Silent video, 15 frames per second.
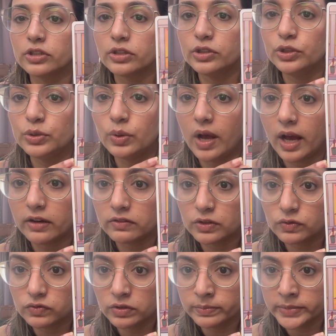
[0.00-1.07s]
you have a
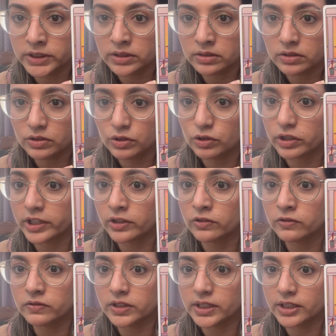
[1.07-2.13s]
woman looking
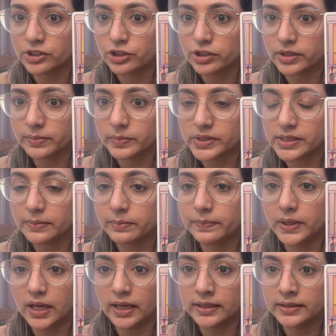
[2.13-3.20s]
over at ships,
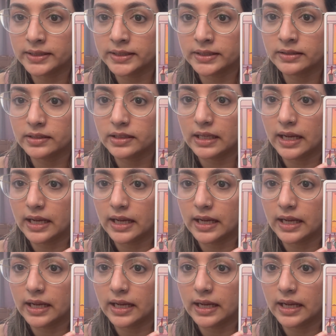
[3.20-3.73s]
planning,